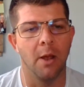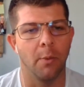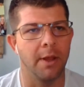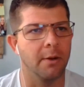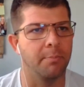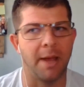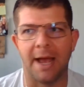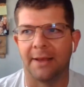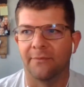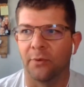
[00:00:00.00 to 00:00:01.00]
We are
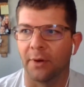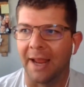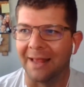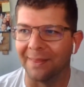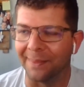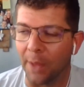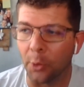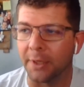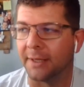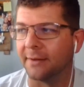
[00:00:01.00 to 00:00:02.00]
back for a
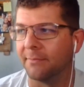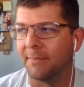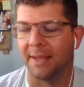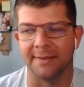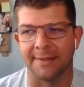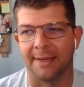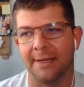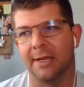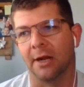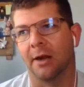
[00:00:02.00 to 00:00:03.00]
loaded main
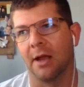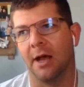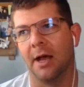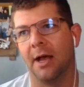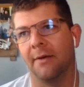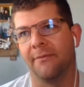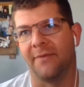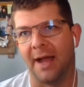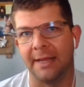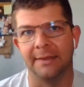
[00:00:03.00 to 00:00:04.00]
slate here.
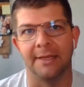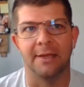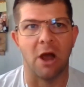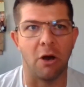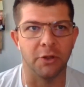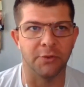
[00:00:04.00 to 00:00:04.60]
Finally, college